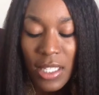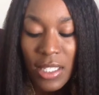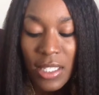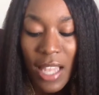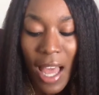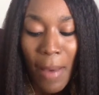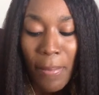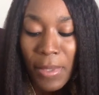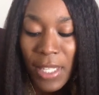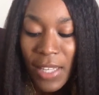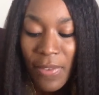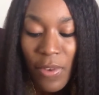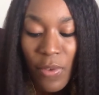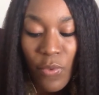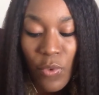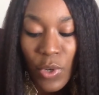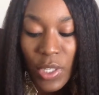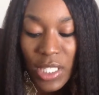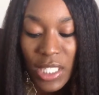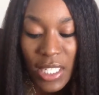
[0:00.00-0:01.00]
Stop living
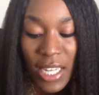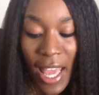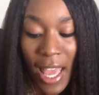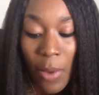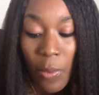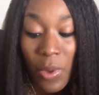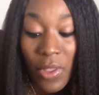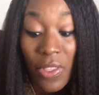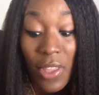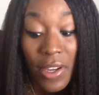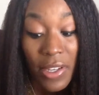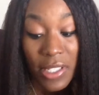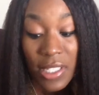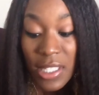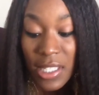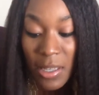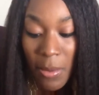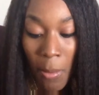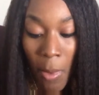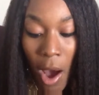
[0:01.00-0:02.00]
for today when there's a
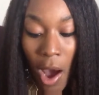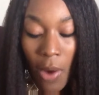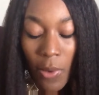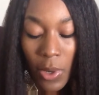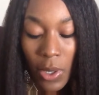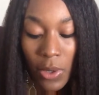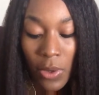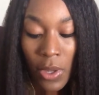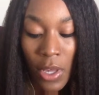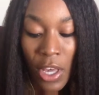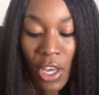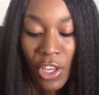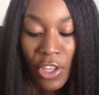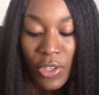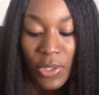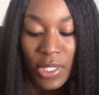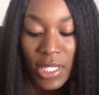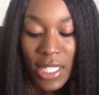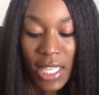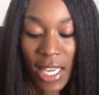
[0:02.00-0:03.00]
tomorrow.
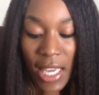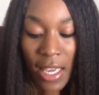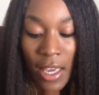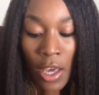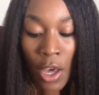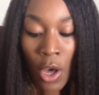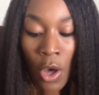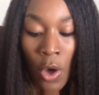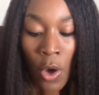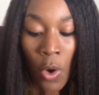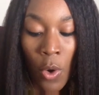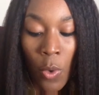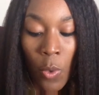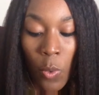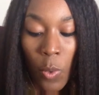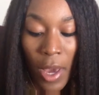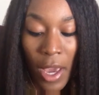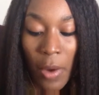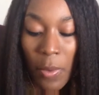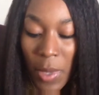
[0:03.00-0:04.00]
You see,
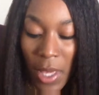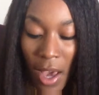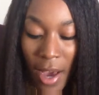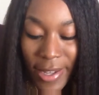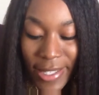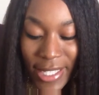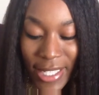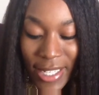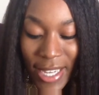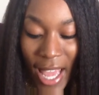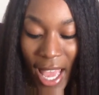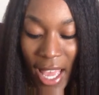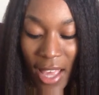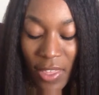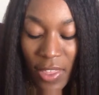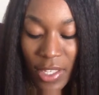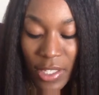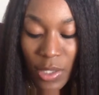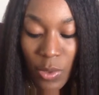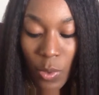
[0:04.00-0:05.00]
where we are today
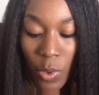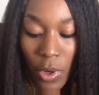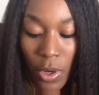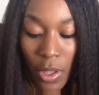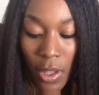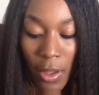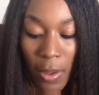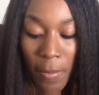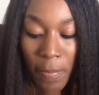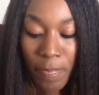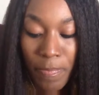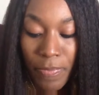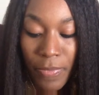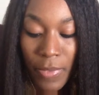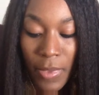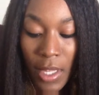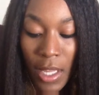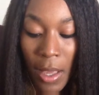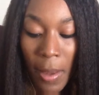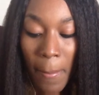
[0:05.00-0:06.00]
in this world,
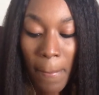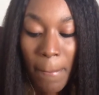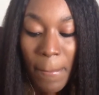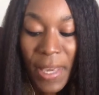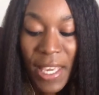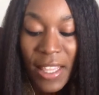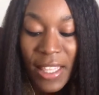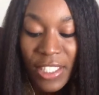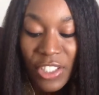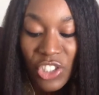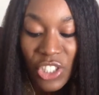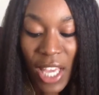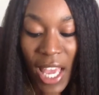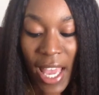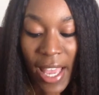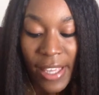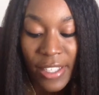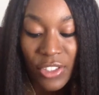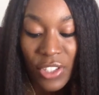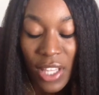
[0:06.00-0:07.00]
be the
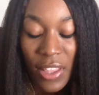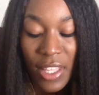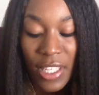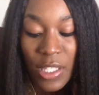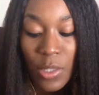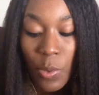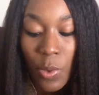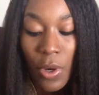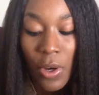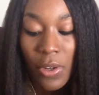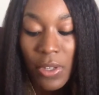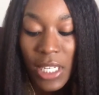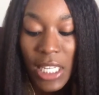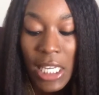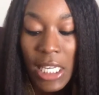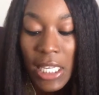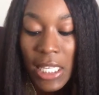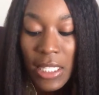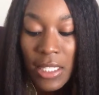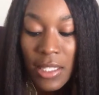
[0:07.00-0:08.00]
change that this world
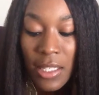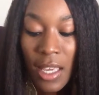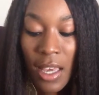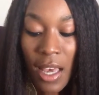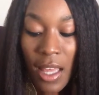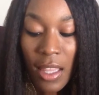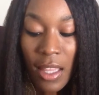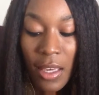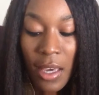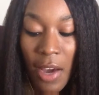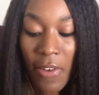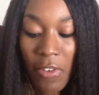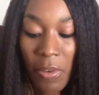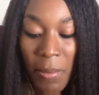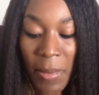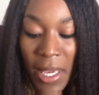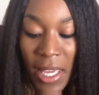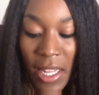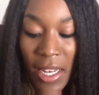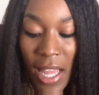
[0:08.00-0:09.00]
needs. The
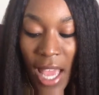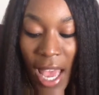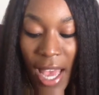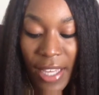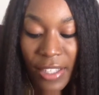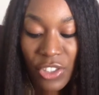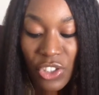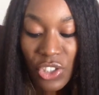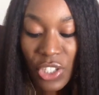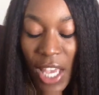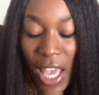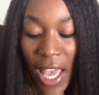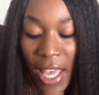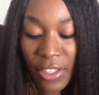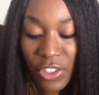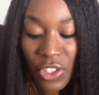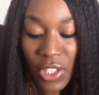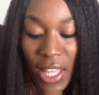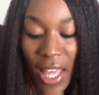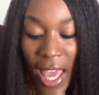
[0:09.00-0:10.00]
government has
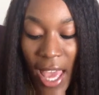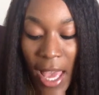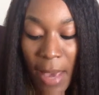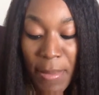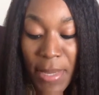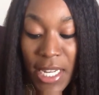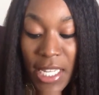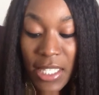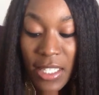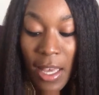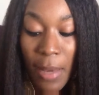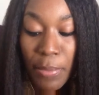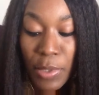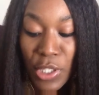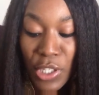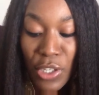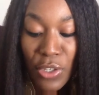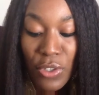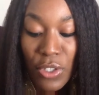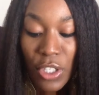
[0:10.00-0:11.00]
changed the game, and it's up
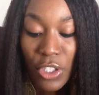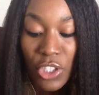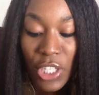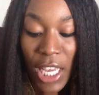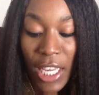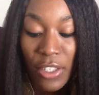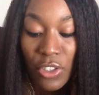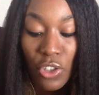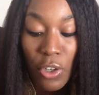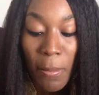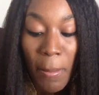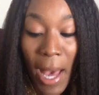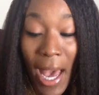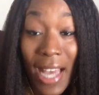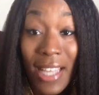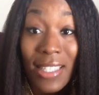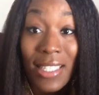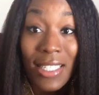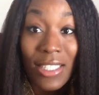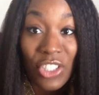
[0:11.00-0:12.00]
to you to change your
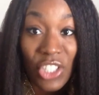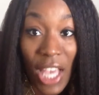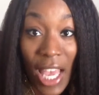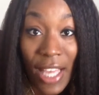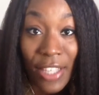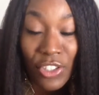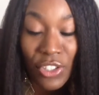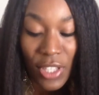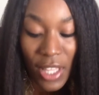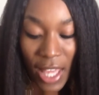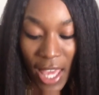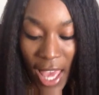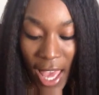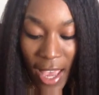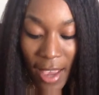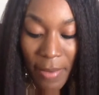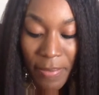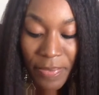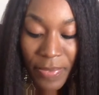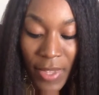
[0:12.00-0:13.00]
mind to change the game.